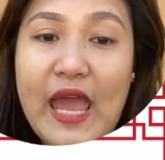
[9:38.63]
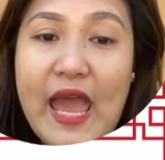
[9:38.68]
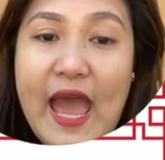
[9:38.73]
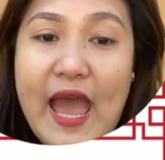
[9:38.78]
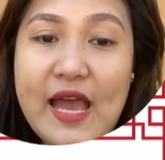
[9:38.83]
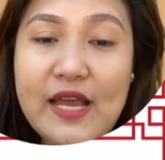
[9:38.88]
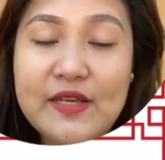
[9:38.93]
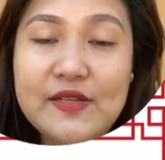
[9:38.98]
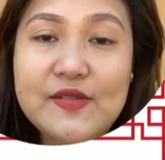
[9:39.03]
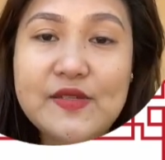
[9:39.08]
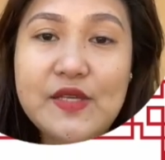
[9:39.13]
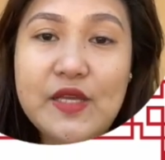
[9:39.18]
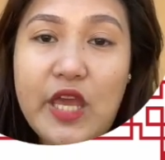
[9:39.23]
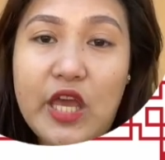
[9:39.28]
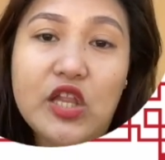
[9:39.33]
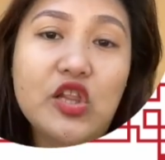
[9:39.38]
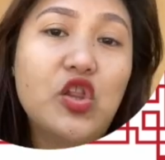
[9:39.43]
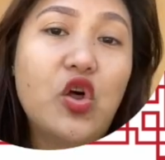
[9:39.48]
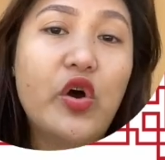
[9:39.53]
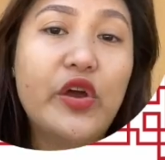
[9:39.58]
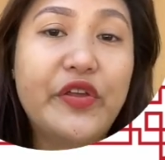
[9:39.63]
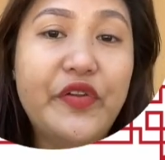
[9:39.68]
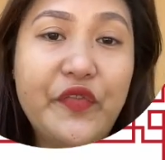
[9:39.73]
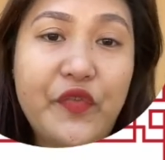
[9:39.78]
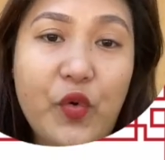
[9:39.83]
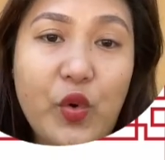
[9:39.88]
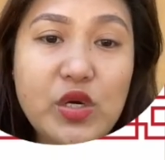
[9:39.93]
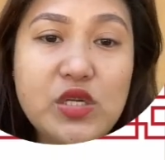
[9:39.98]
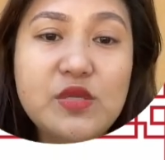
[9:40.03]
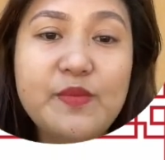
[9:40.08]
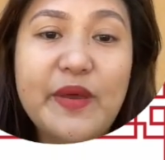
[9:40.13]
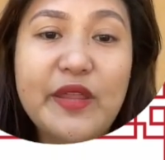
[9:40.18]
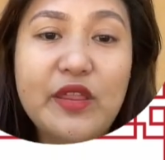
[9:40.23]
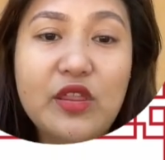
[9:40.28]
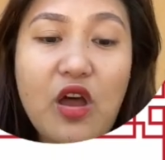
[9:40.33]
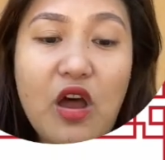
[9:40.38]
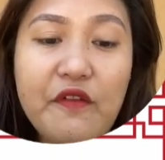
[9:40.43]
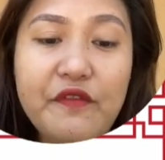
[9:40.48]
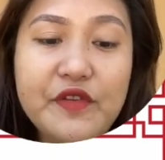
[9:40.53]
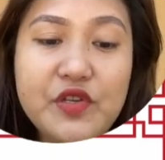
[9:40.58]
as a law enforcement
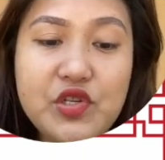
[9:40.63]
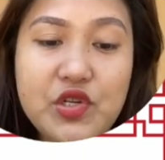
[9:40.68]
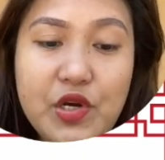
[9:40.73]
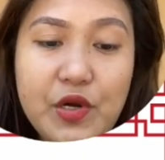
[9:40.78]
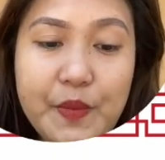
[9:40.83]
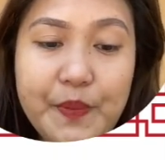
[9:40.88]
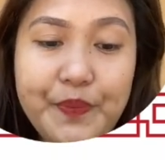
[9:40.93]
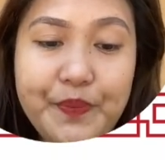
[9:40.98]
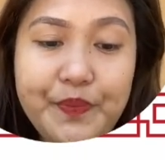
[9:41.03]
officer.